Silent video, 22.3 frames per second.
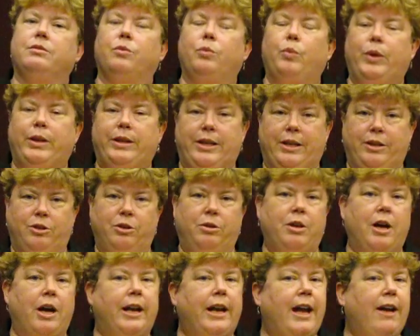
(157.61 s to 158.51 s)
when they do
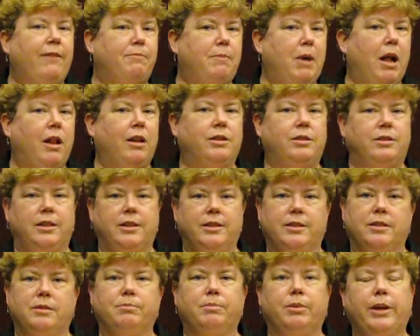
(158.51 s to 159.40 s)
not have
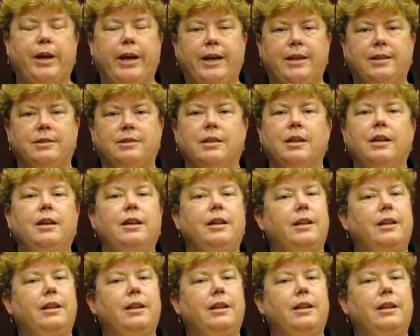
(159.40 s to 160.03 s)
policies in place